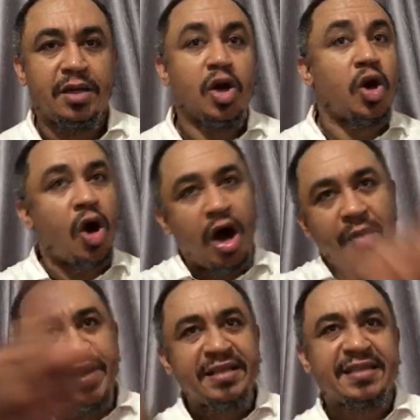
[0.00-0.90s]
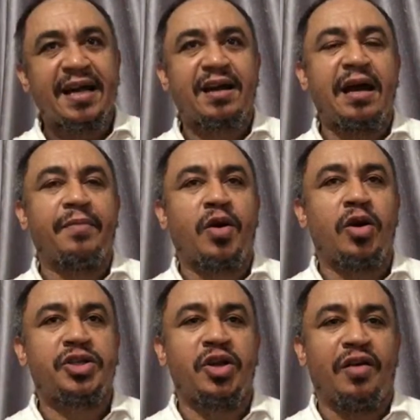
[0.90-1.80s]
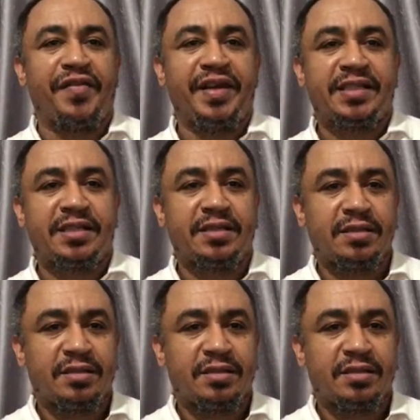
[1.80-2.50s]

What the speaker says: Come Instagram, come show your face.